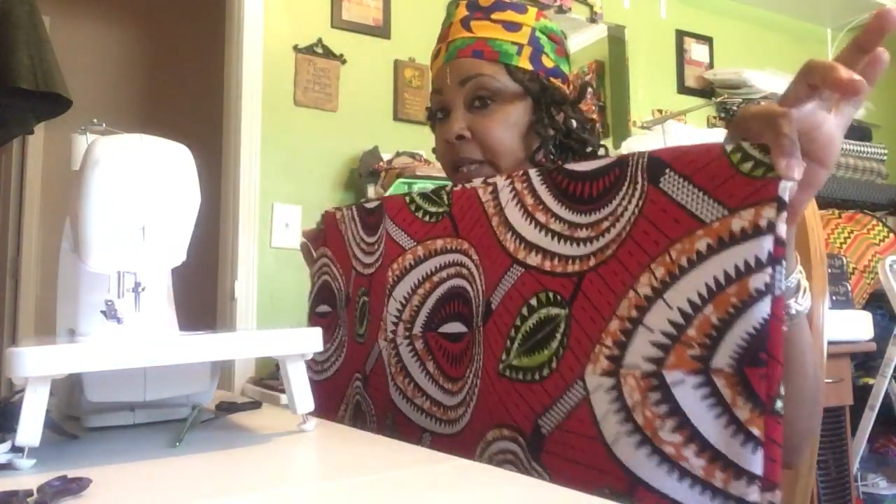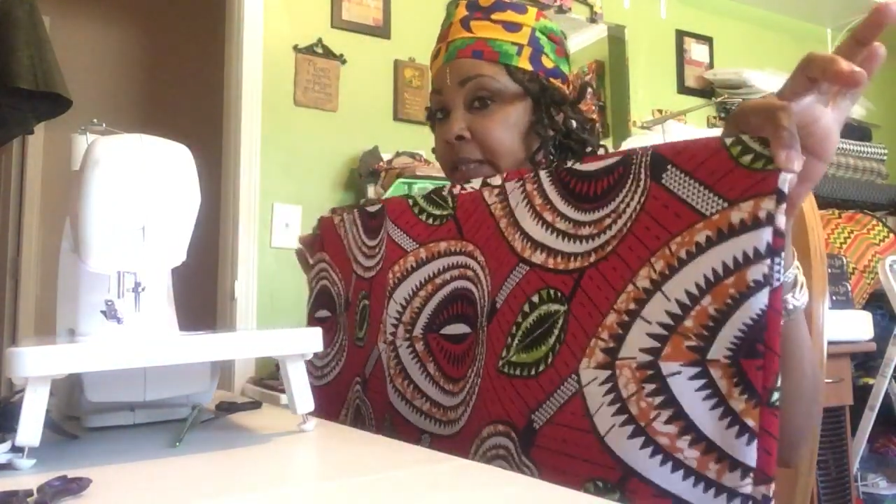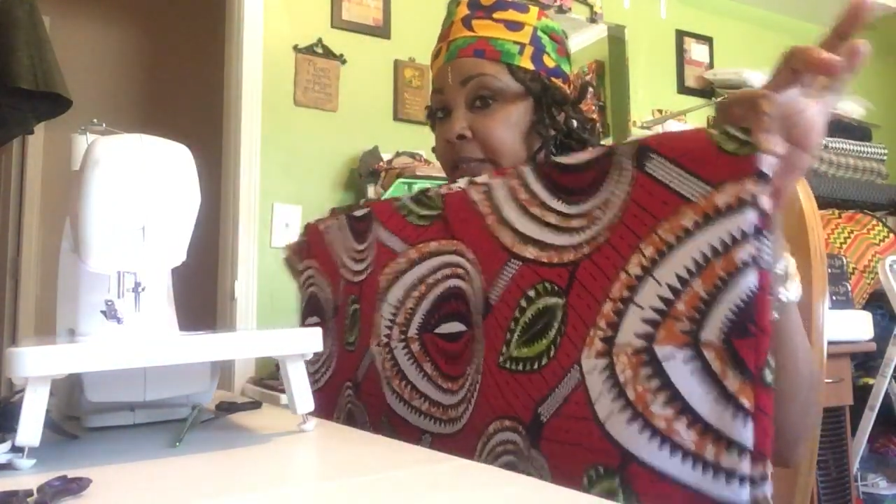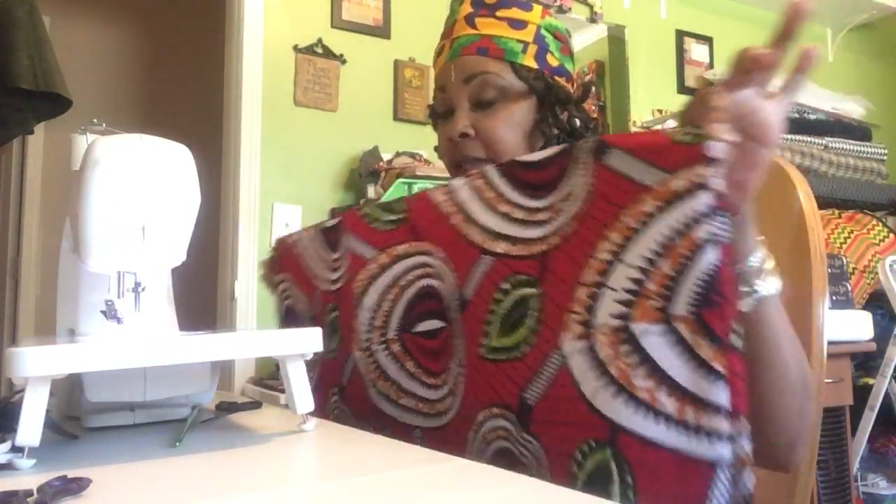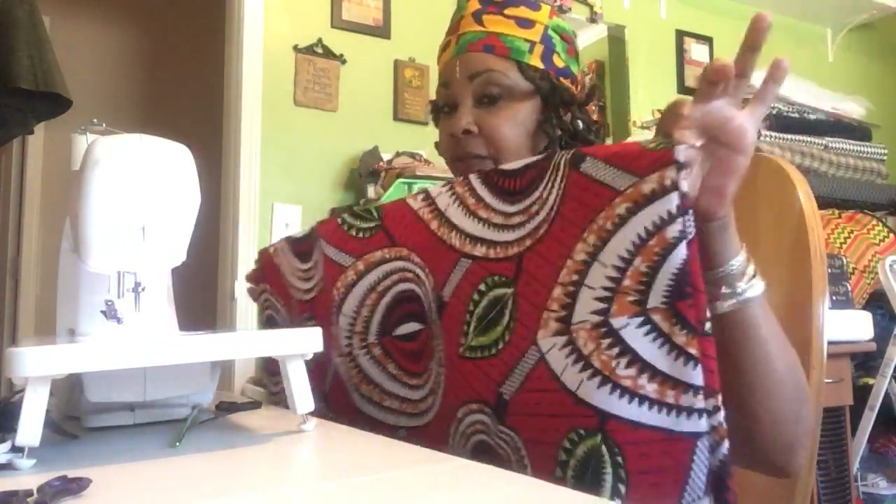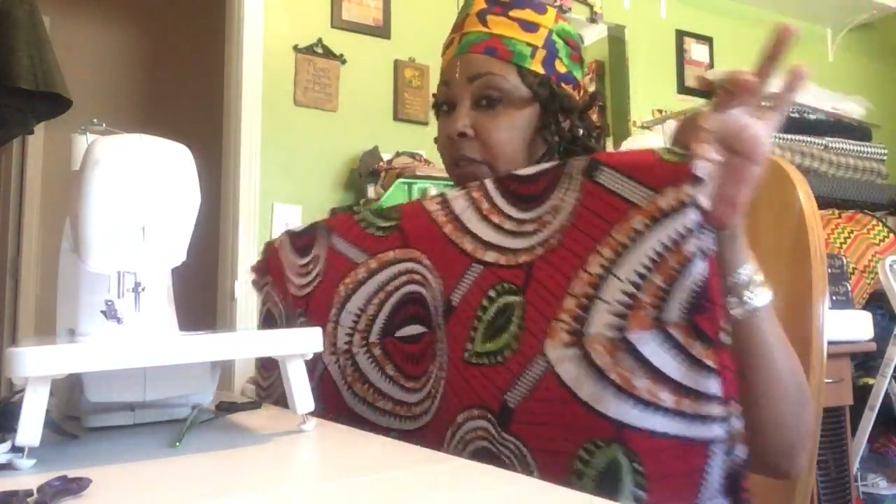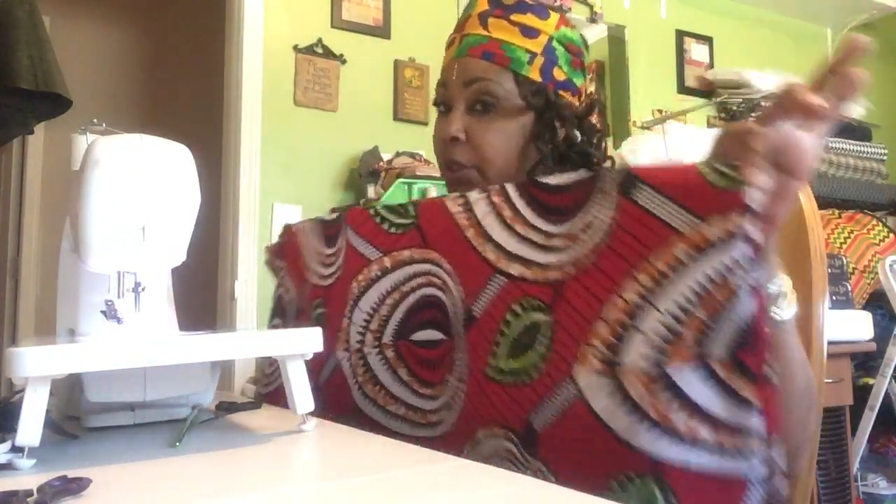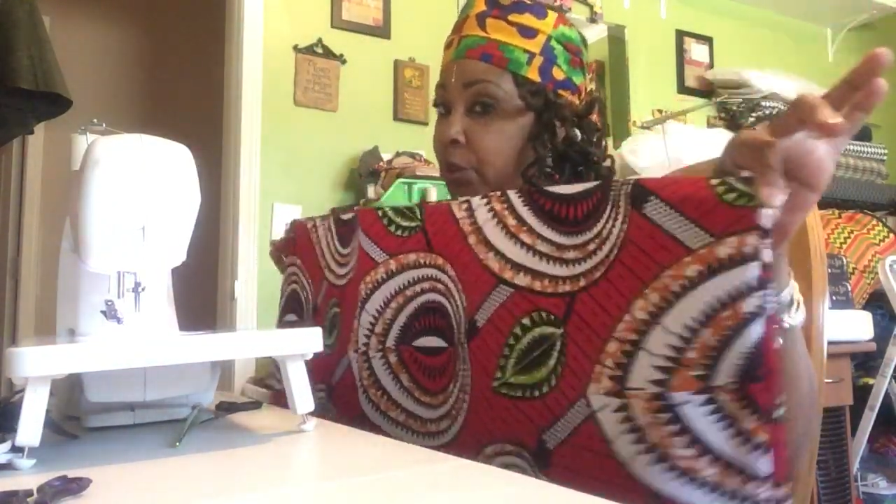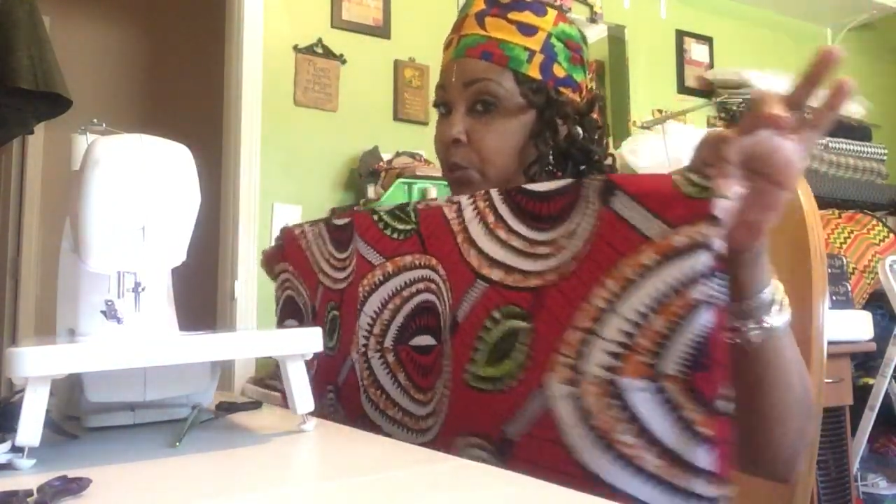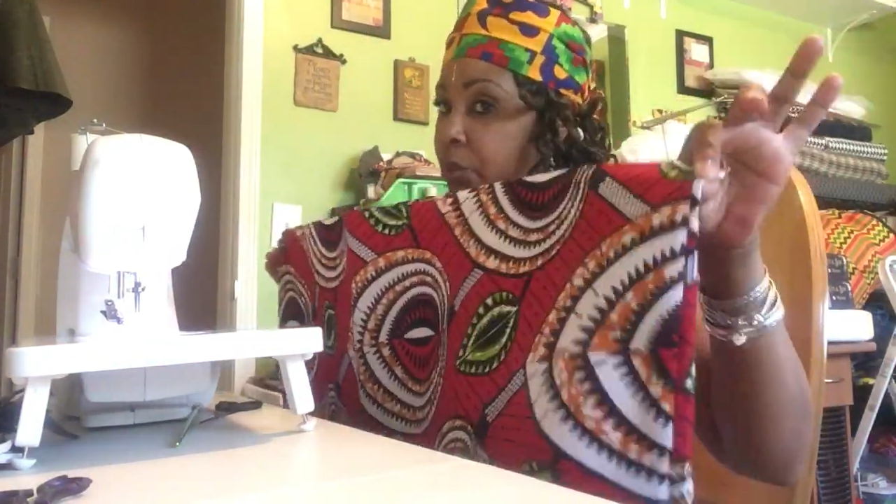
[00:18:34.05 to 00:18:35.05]
that
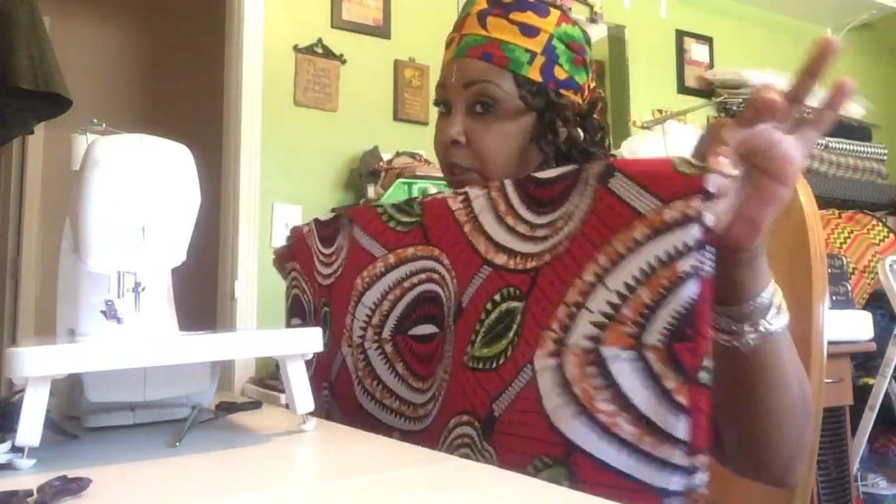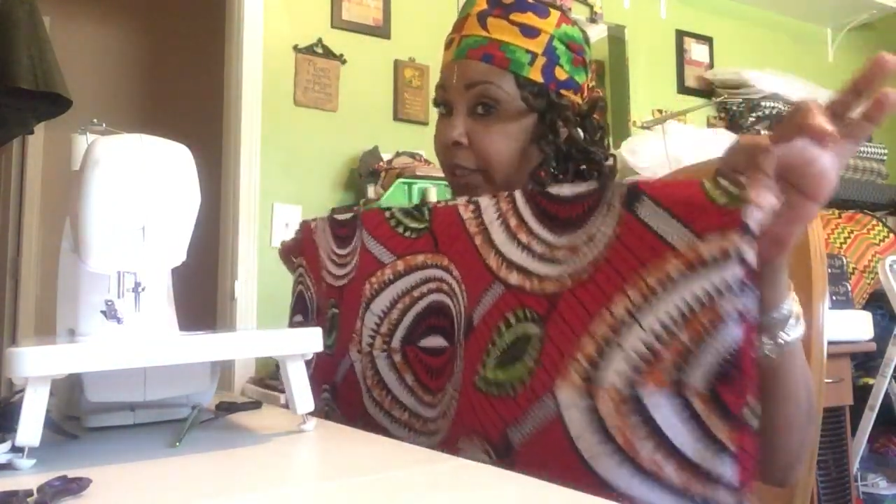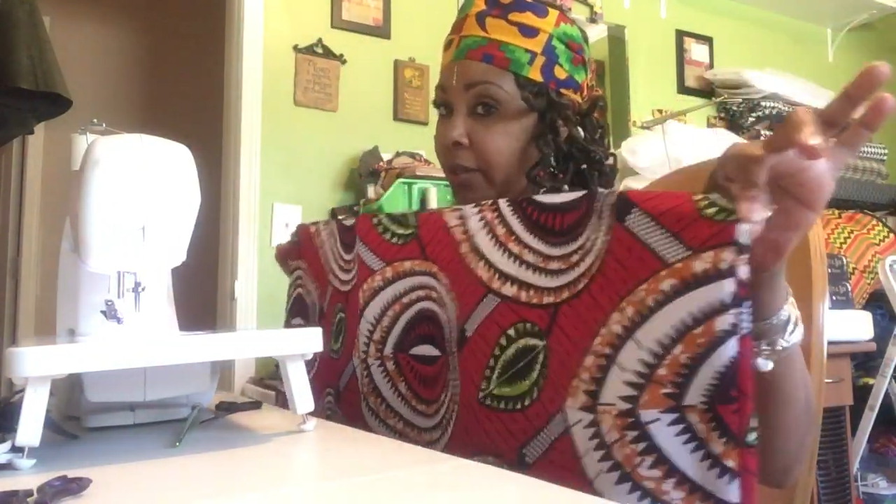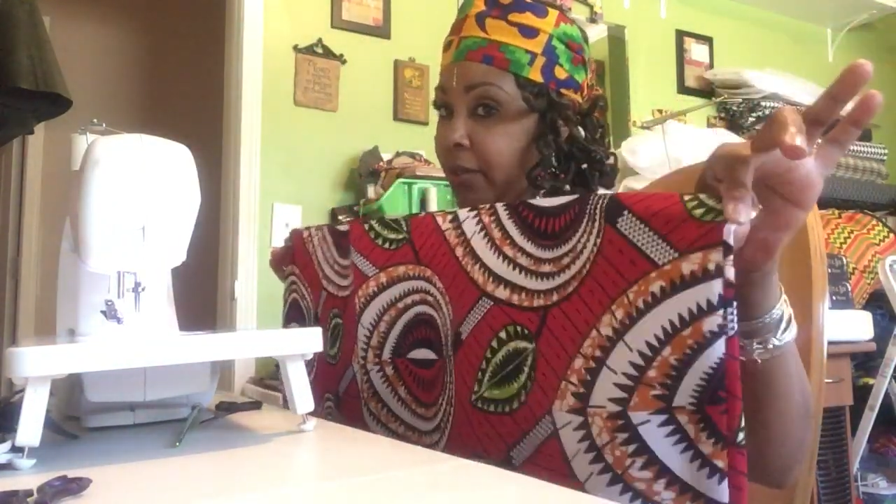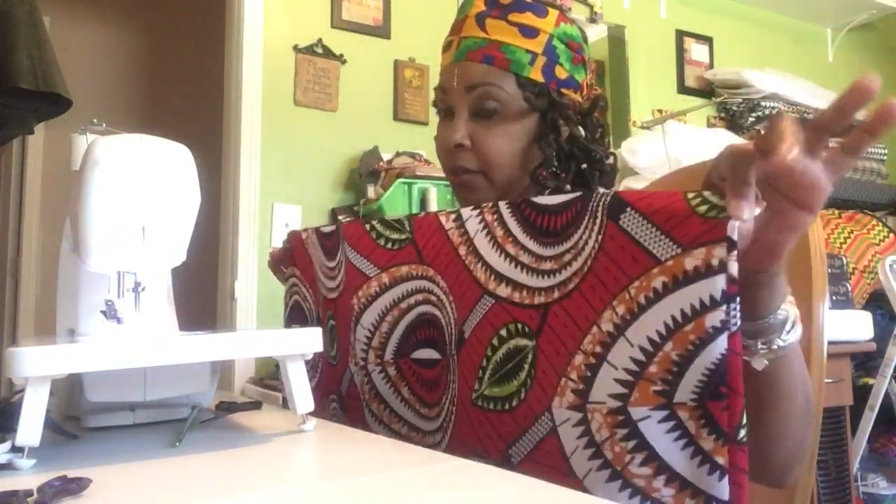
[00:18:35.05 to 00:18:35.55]
72 length.